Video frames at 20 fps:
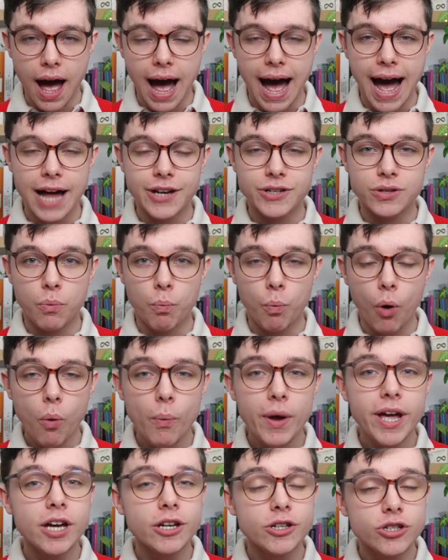And what
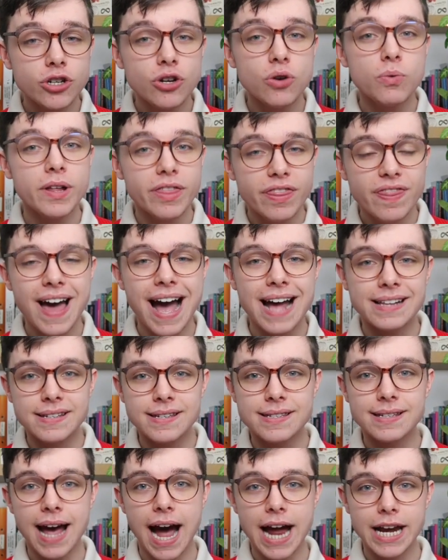we can do with that
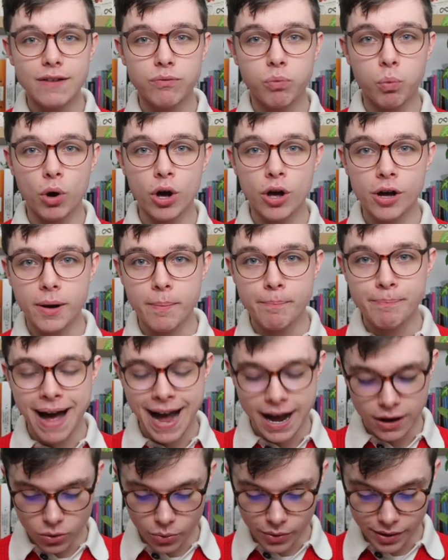is kind of work
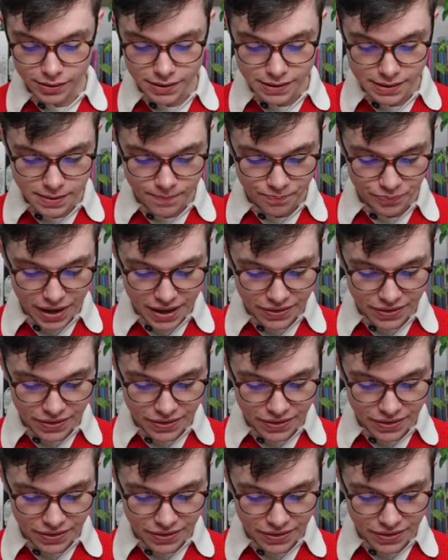backwards.